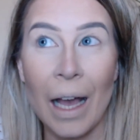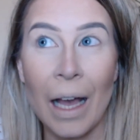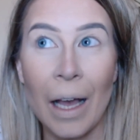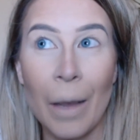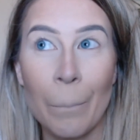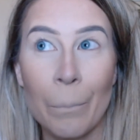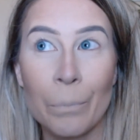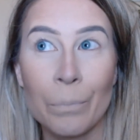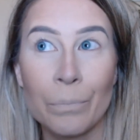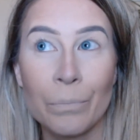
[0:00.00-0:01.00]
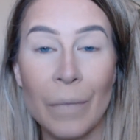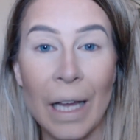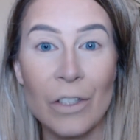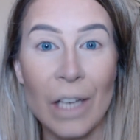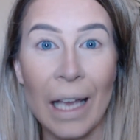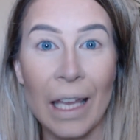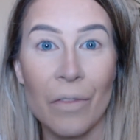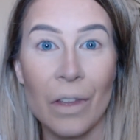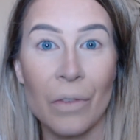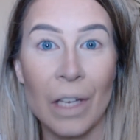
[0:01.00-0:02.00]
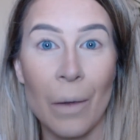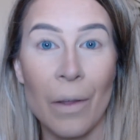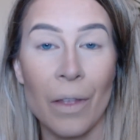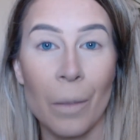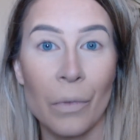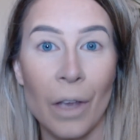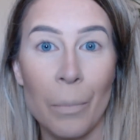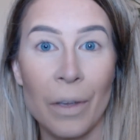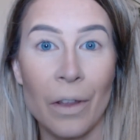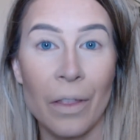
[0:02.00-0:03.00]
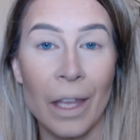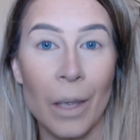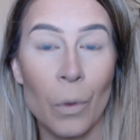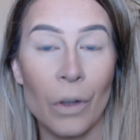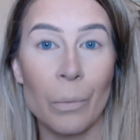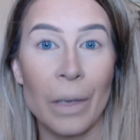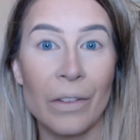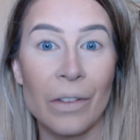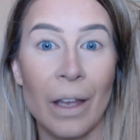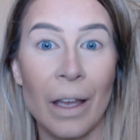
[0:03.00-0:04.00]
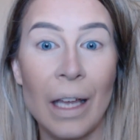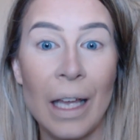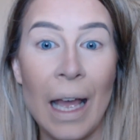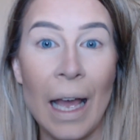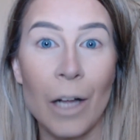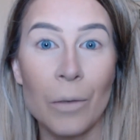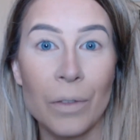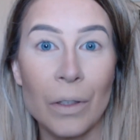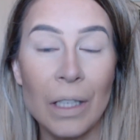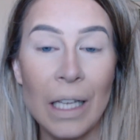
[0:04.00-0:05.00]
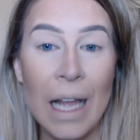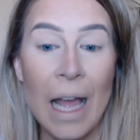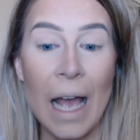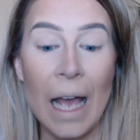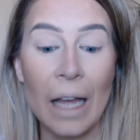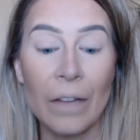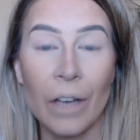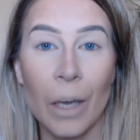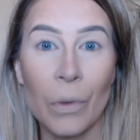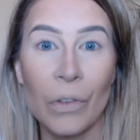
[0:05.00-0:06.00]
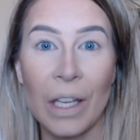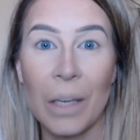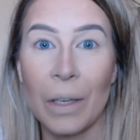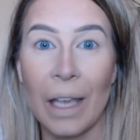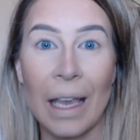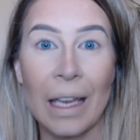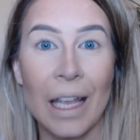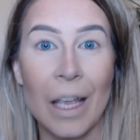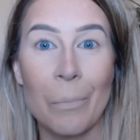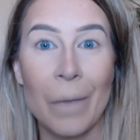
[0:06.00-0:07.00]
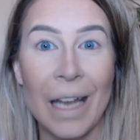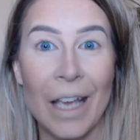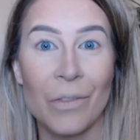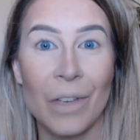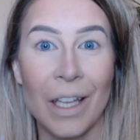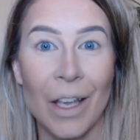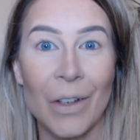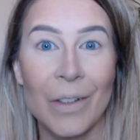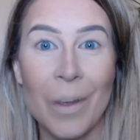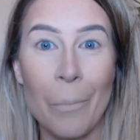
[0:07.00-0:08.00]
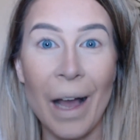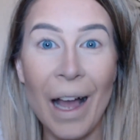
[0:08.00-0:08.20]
And yeah, give this video a thumbs up if you think it was a bit helpful. And I will see you again in my next video.